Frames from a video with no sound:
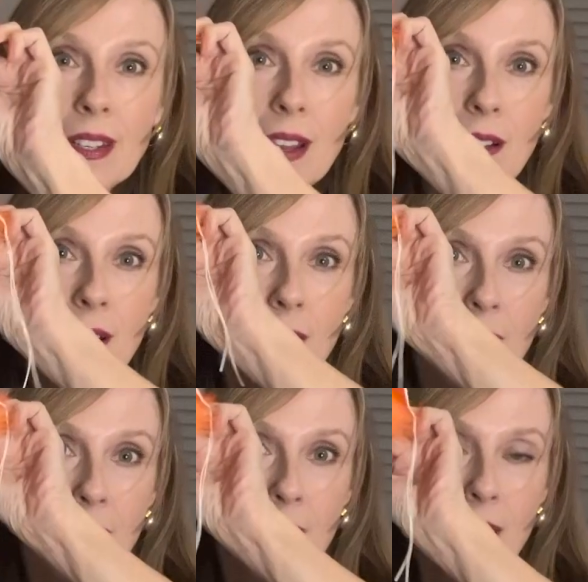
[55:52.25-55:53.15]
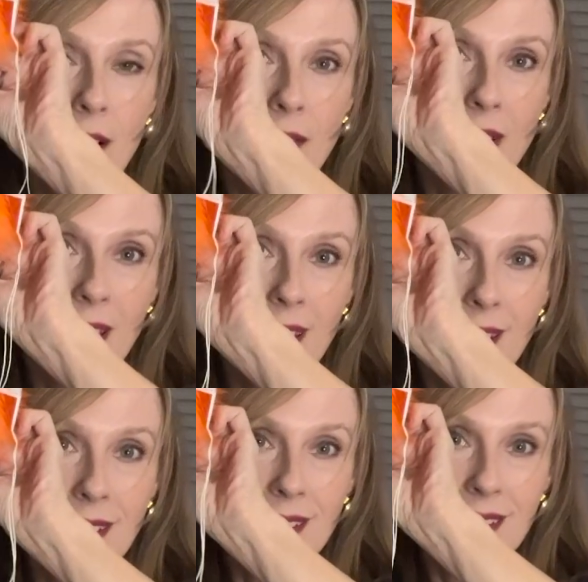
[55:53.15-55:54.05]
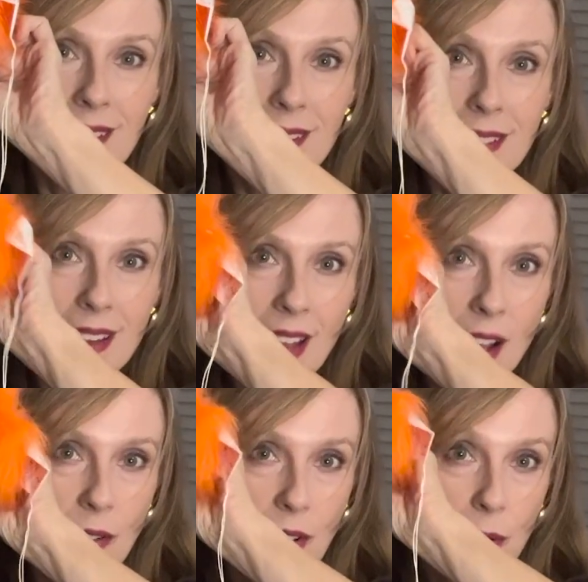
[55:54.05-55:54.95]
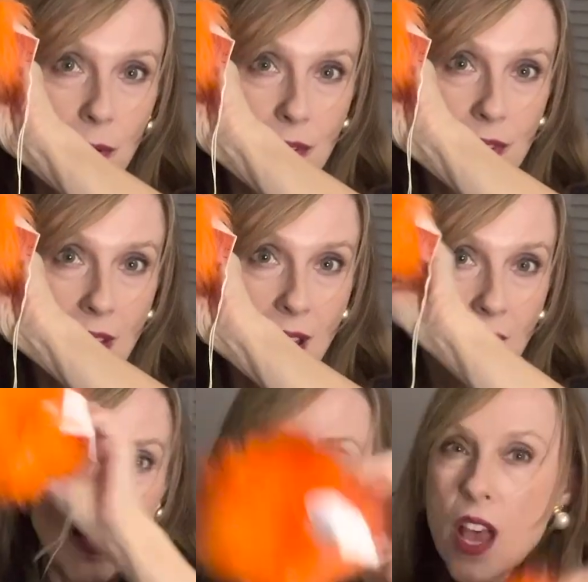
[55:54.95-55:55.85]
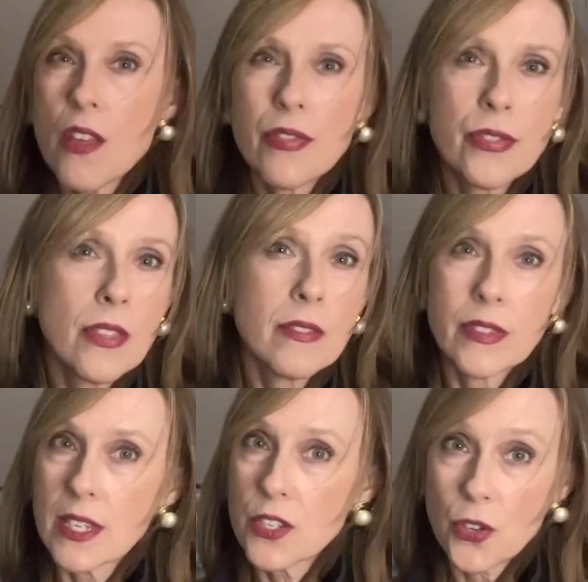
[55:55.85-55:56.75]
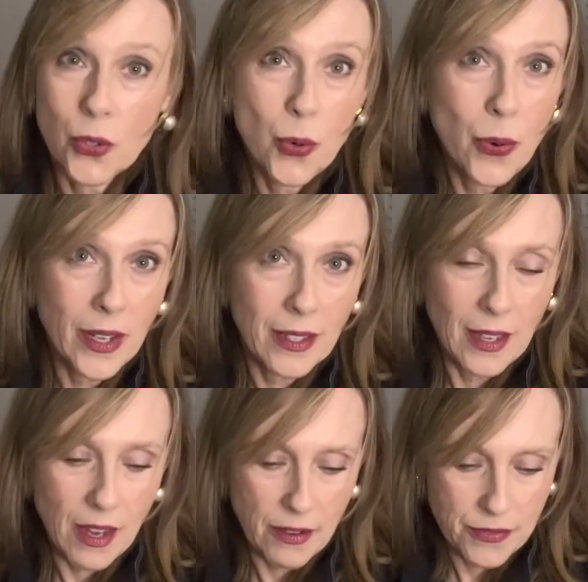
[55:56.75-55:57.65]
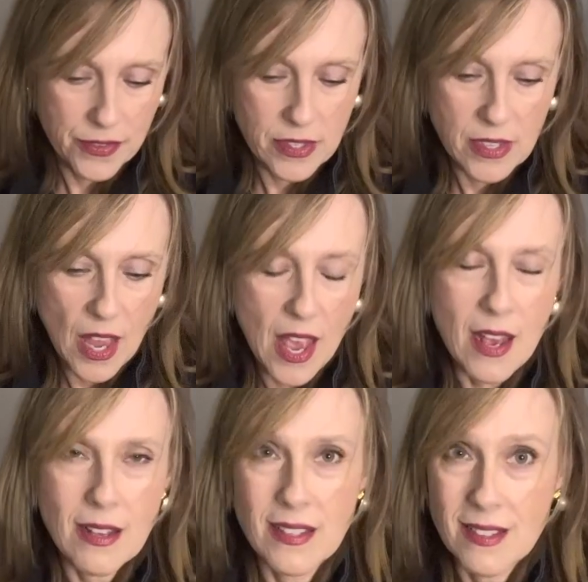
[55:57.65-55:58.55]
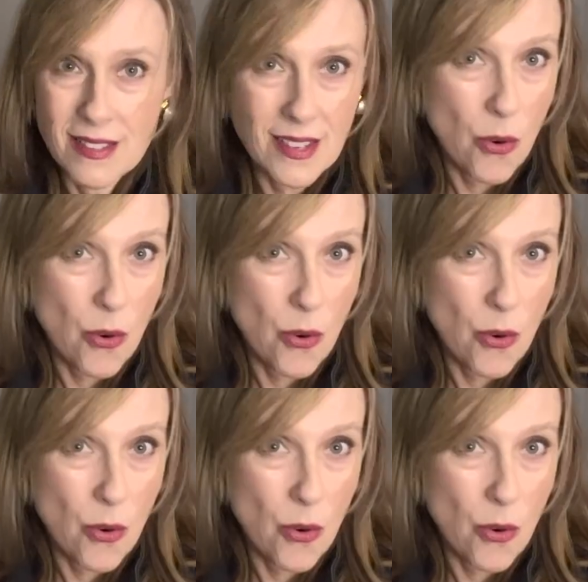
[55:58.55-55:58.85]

you go. Right? How cool is that? These are quick gifts and